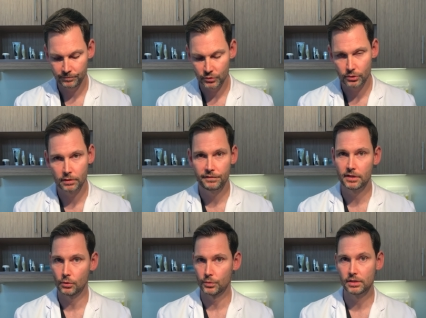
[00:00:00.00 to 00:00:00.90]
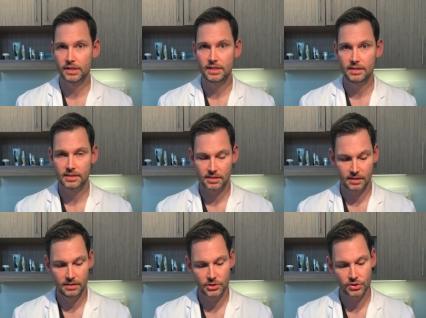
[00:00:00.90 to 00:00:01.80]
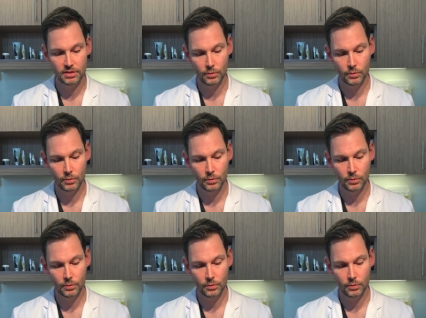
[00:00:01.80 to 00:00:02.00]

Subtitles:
Trigger finger really is a condition